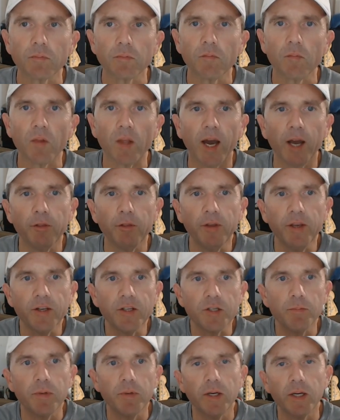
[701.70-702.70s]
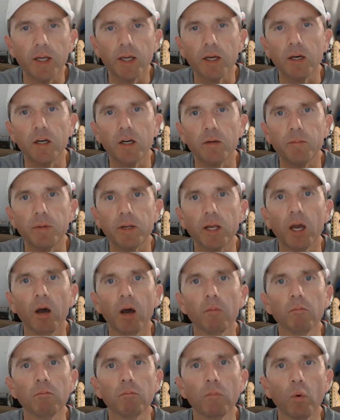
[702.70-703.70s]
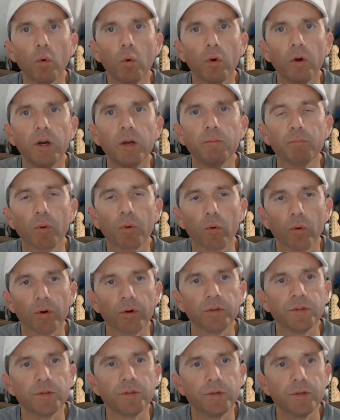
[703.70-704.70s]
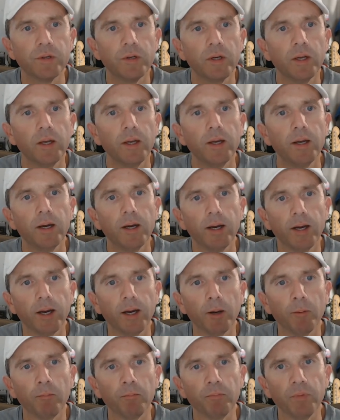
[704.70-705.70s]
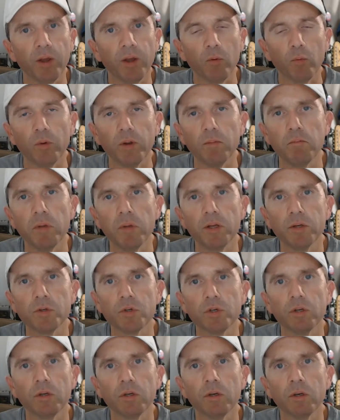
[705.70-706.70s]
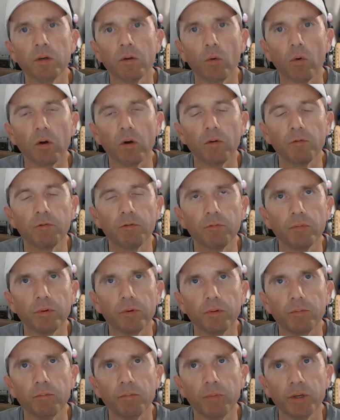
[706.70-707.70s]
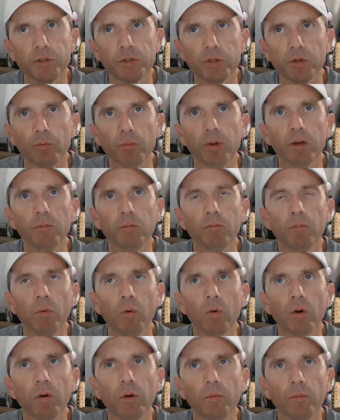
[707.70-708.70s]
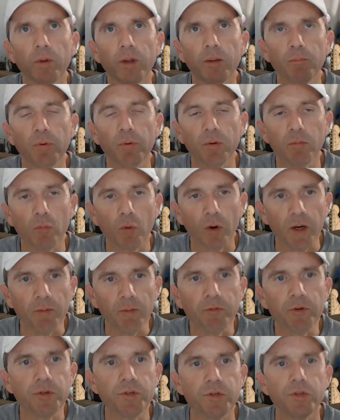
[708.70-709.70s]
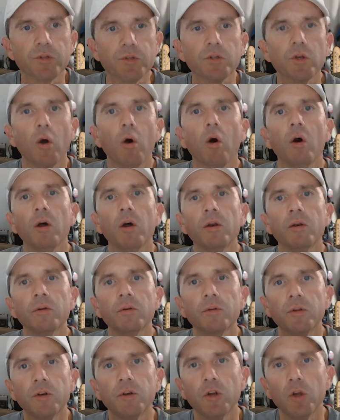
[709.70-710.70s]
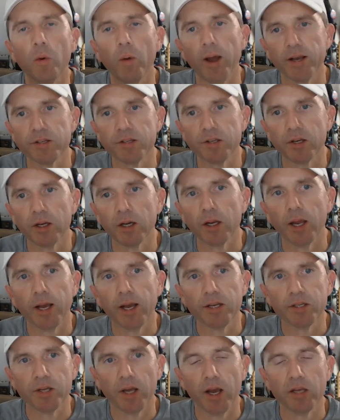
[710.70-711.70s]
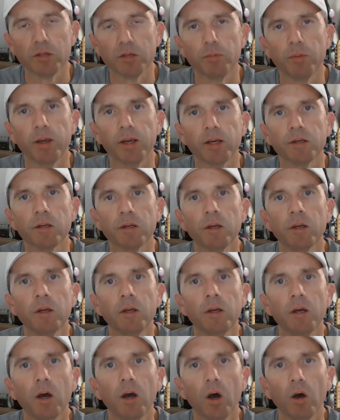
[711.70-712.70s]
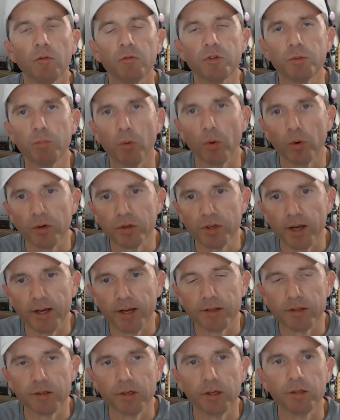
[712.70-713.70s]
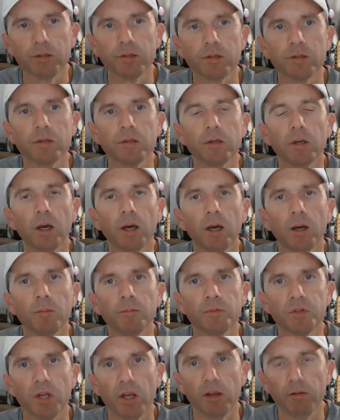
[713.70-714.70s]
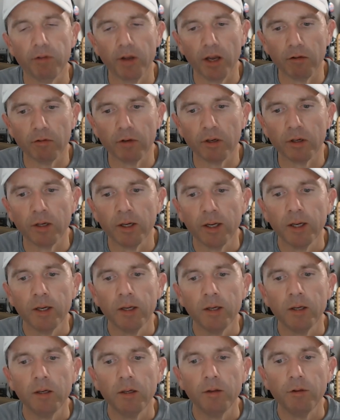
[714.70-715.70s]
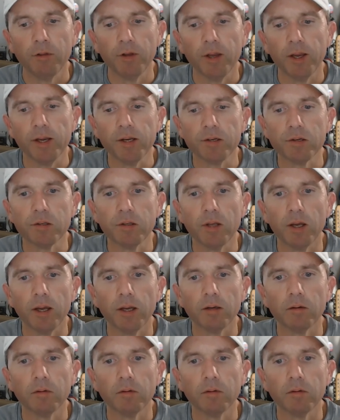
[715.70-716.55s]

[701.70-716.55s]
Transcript: I think it's going to become more important that we mention we put more emphasis on the new asset class aspect of sports assets, safe haven, things that